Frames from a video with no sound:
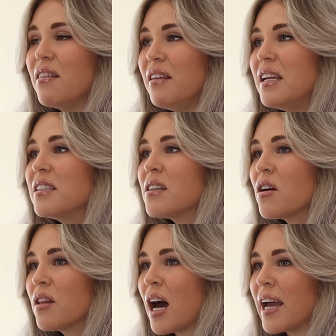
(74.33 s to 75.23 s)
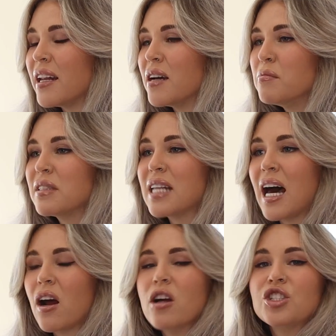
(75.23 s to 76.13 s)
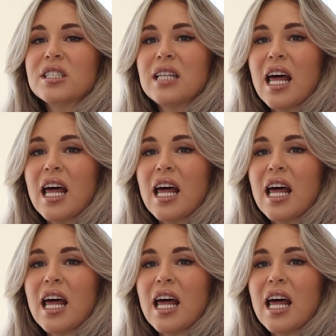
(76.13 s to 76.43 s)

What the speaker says: These are the items that are just